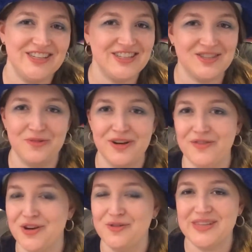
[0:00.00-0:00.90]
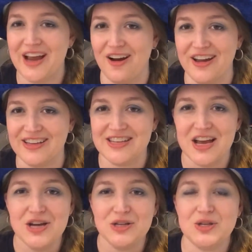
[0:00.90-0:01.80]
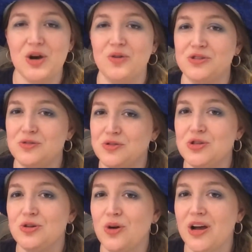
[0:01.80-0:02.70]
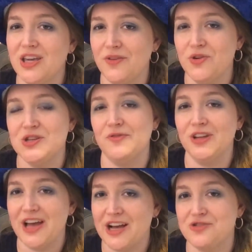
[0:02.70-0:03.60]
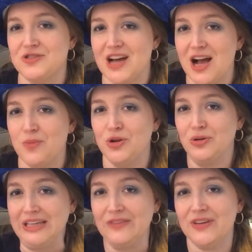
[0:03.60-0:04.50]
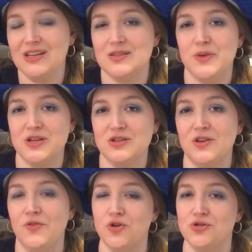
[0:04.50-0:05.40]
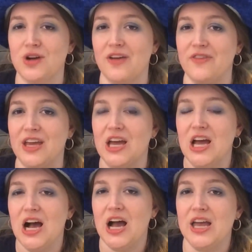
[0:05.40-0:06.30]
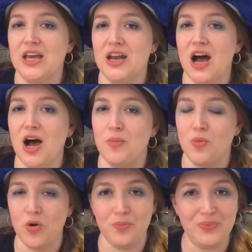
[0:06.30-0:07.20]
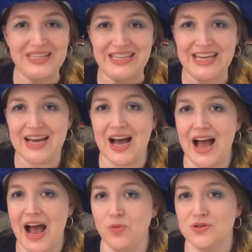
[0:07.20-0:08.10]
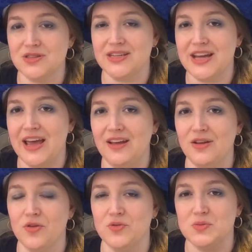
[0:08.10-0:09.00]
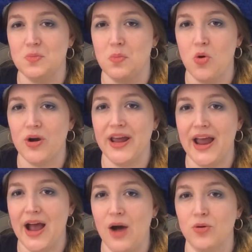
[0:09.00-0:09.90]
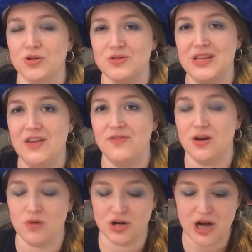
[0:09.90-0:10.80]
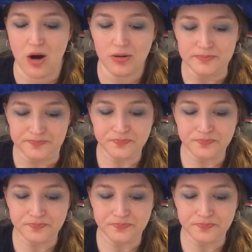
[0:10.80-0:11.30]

It's just one of those areas. So just do give yourself a little extra time when you're leaving, especially if you're driving in more busy hours of the day, you know, those morning hours and evening rush hour.